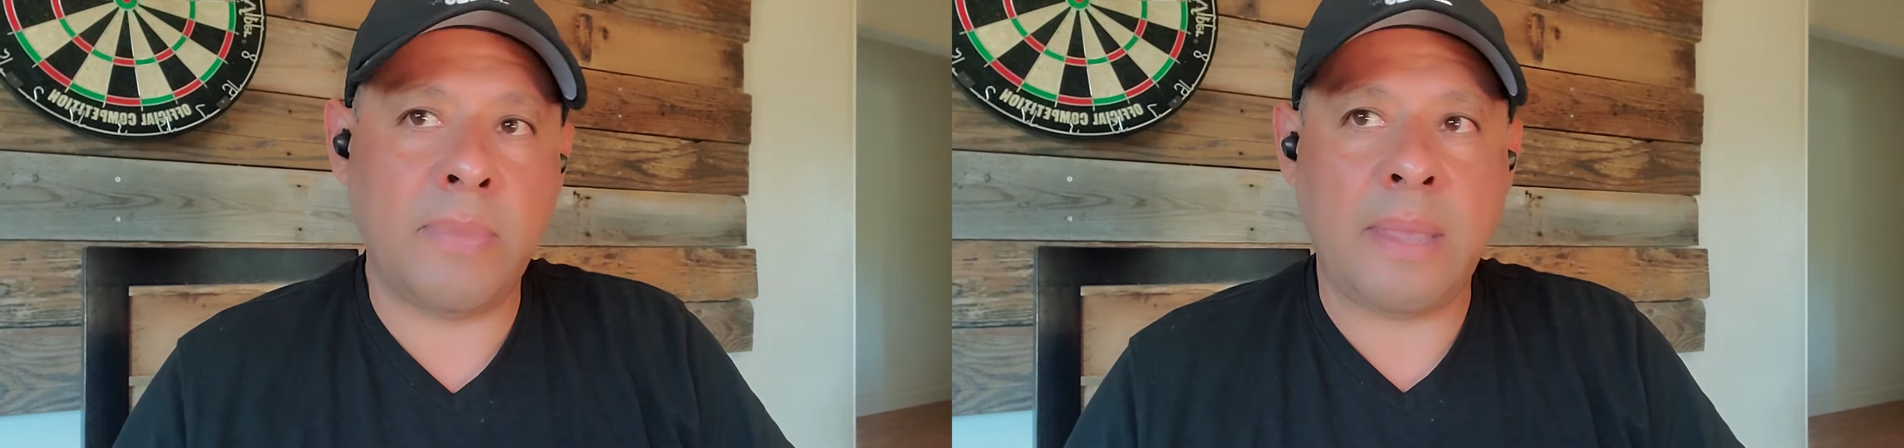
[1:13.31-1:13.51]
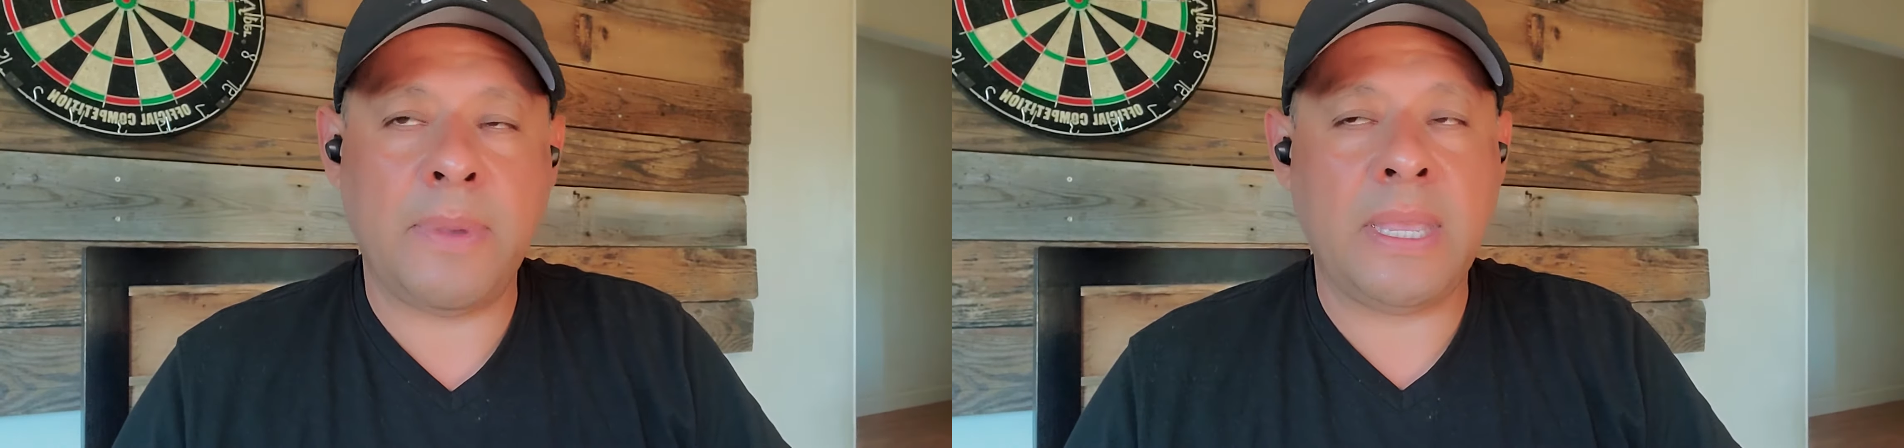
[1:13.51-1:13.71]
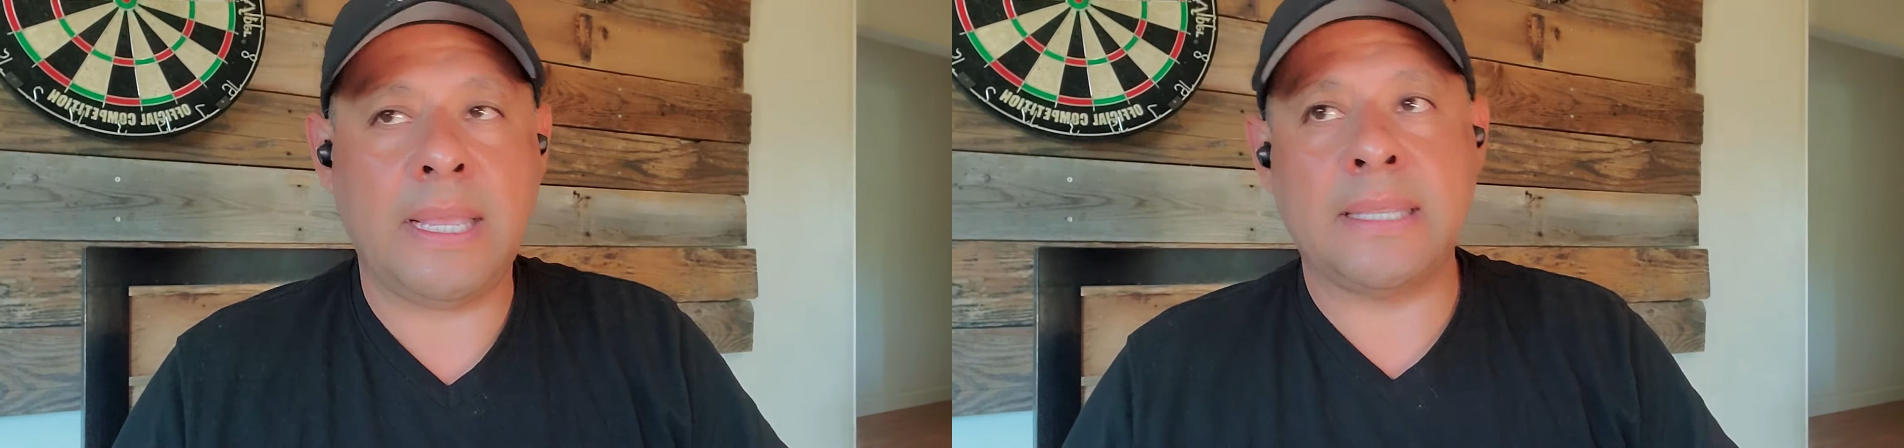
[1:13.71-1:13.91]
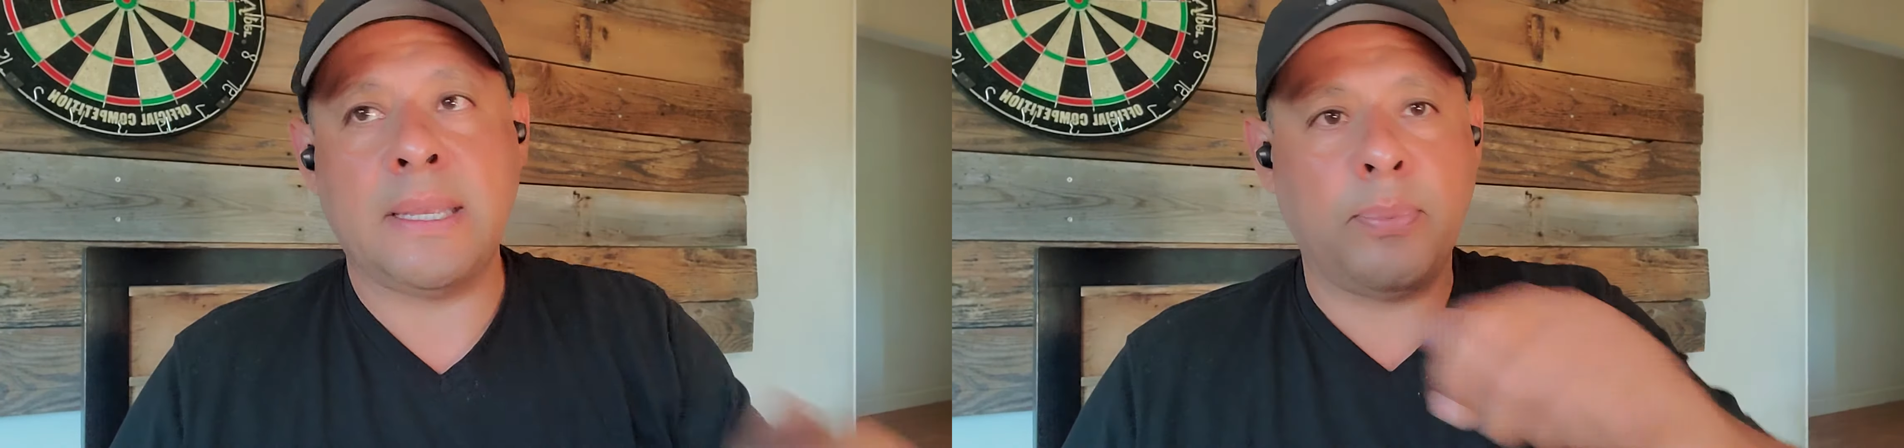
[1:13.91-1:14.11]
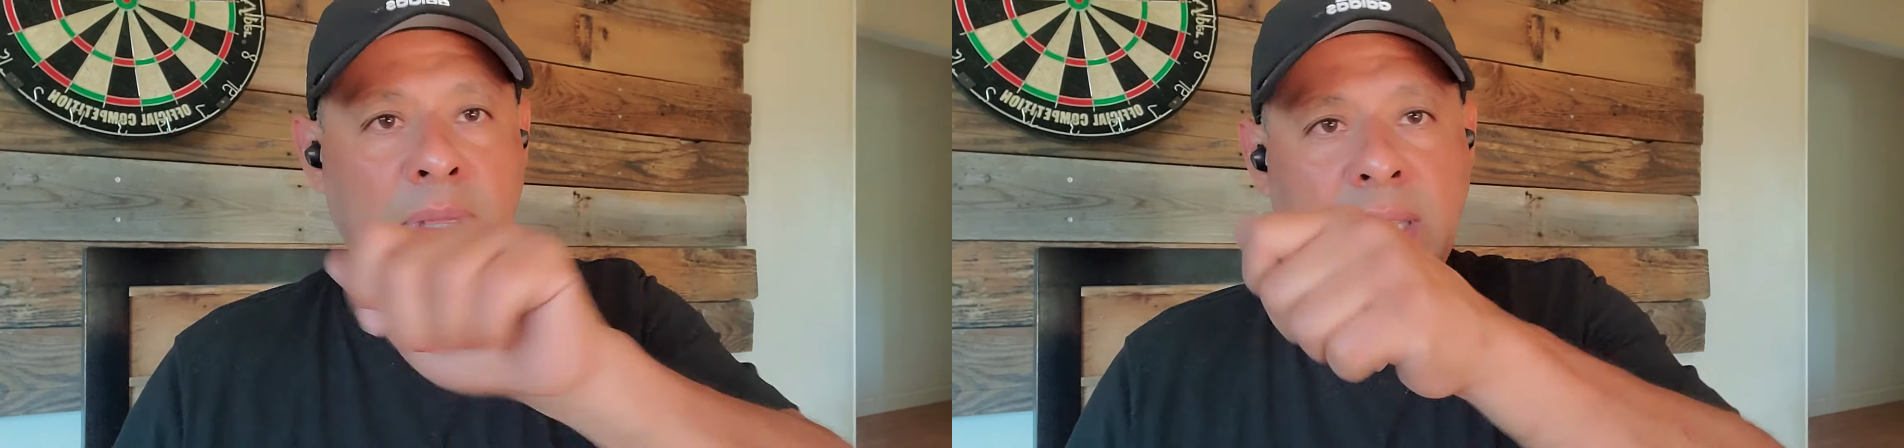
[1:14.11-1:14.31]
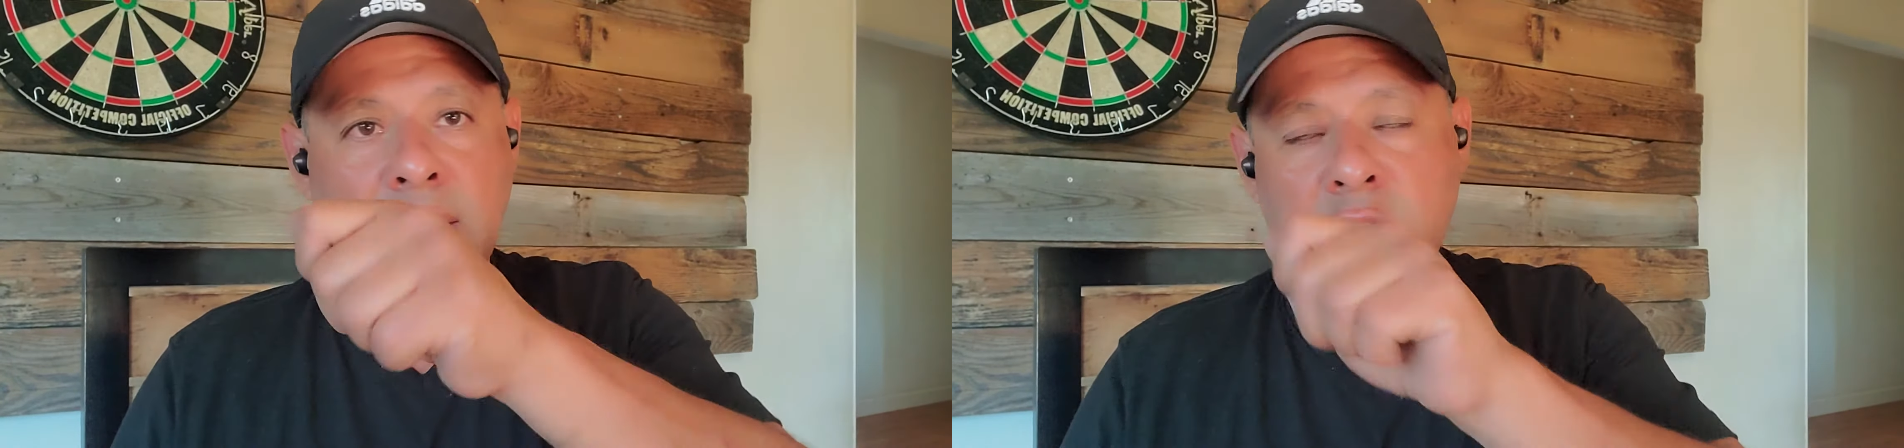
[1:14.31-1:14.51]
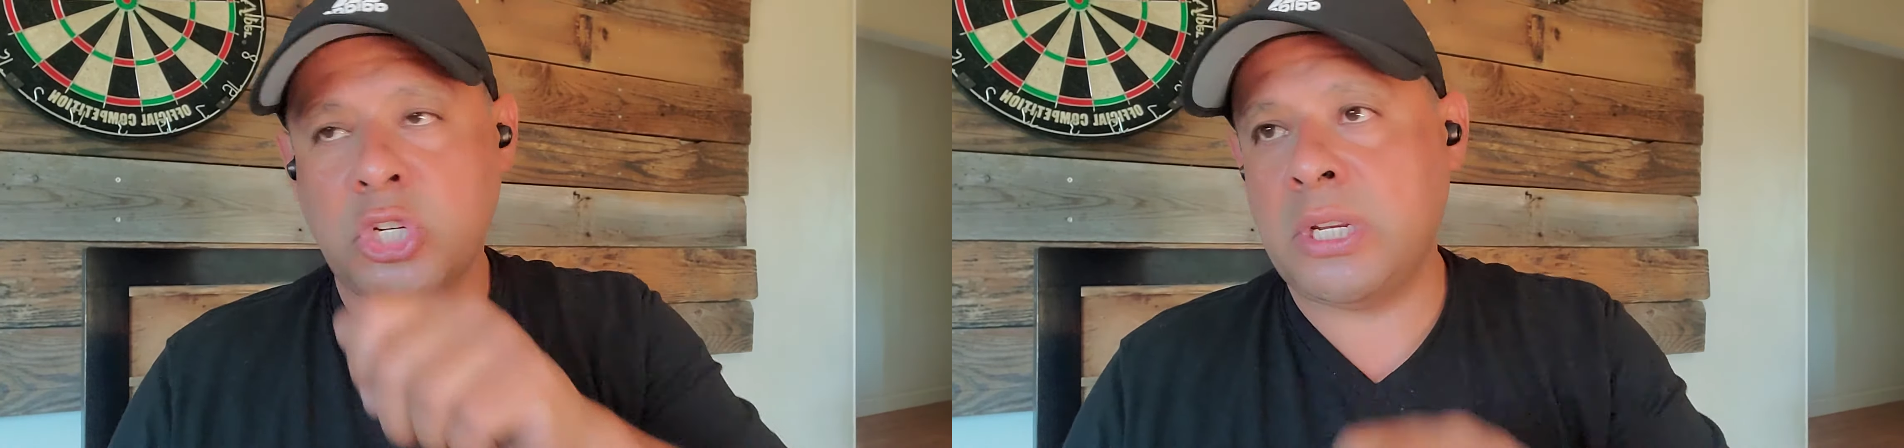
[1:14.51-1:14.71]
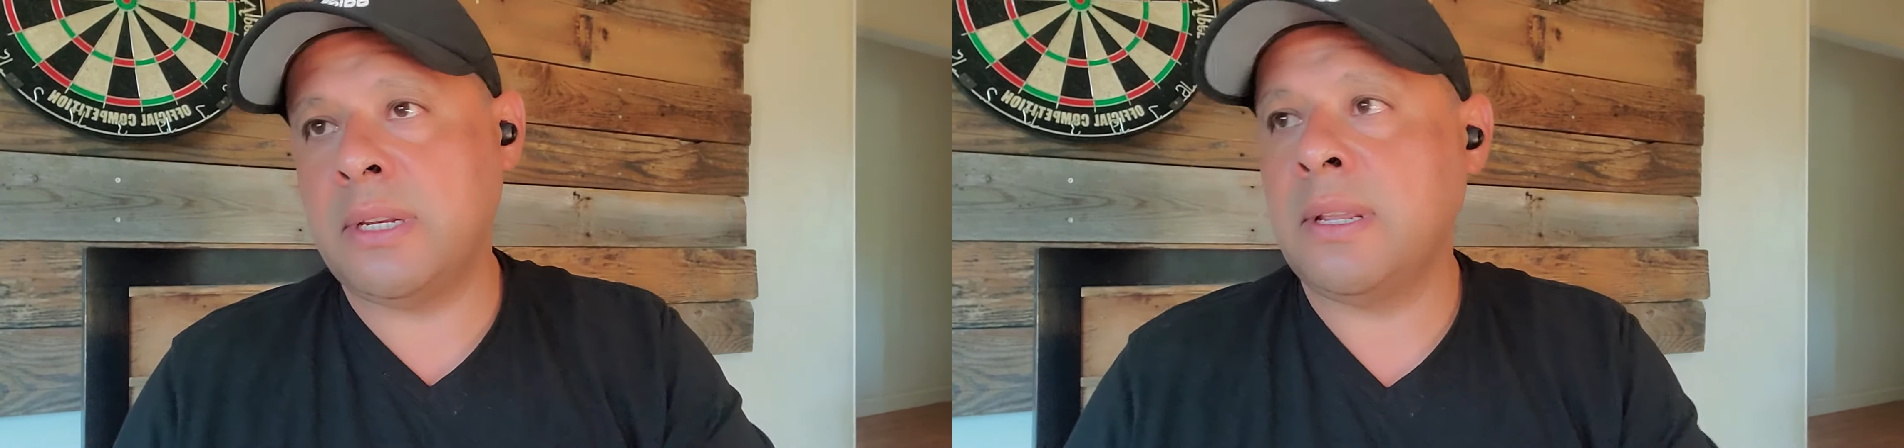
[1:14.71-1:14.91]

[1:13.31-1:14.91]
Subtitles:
Maybe it's up in the ignition.